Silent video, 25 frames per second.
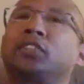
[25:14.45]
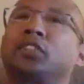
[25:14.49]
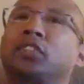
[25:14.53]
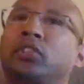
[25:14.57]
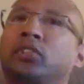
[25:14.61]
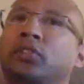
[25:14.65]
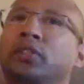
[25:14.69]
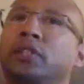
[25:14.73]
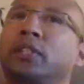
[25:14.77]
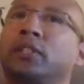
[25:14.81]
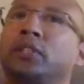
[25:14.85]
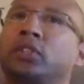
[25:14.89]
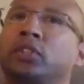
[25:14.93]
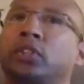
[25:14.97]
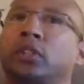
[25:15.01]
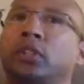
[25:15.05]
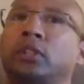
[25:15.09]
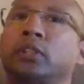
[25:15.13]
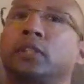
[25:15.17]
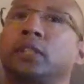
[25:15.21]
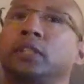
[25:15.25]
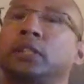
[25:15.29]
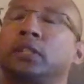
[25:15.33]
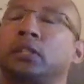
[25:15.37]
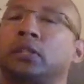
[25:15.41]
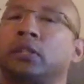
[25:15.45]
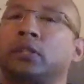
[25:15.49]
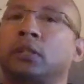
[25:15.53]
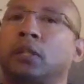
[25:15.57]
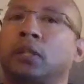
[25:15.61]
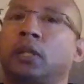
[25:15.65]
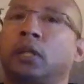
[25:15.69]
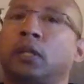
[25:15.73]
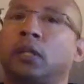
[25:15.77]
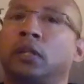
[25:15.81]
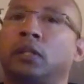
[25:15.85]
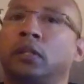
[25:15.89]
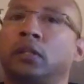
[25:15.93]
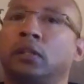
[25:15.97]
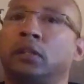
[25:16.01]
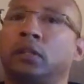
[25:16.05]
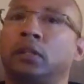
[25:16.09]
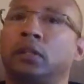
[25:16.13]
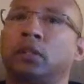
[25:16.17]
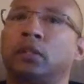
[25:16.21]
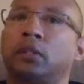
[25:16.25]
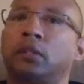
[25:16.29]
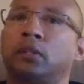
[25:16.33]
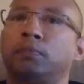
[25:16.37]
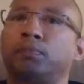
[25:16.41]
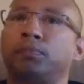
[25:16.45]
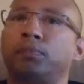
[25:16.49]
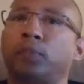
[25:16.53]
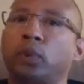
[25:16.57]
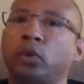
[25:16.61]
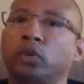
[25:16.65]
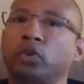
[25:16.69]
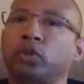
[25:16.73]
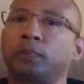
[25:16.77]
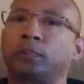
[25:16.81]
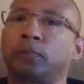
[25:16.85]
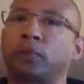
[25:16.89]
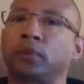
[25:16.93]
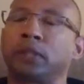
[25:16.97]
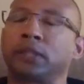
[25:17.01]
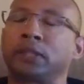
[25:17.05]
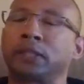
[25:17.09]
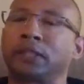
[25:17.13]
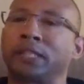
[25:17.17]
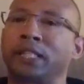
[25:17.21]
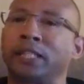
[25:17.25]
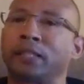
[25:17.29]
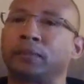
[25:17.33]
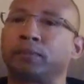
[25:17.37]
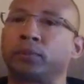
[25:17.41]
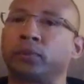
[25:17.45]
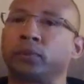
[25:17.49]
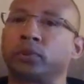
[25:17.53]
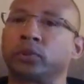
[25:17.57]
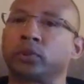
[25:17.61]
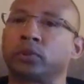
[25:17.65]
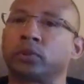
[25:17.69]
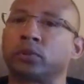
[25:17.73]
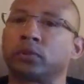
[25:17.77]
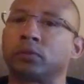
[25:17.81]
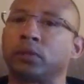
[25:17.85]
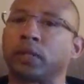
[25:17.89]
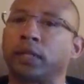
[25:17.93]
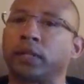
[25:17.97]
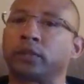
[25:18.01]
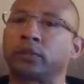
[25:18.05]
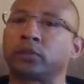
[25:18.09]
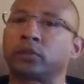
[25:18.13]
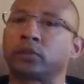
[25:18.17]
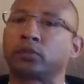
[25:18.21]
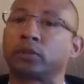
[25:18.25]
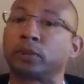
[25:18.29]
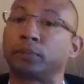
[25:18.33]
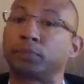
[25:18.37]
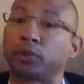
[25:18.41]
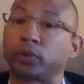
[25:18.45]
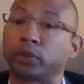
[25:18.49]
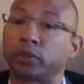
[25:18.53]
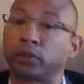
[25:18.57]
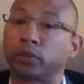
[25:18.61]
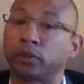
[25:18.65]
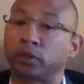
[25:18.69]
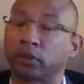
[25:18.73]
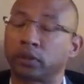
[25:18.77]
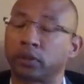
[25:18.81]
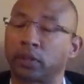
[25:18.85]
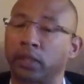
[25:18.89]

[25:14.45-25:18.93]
So there's these multiple examples throughout Scripture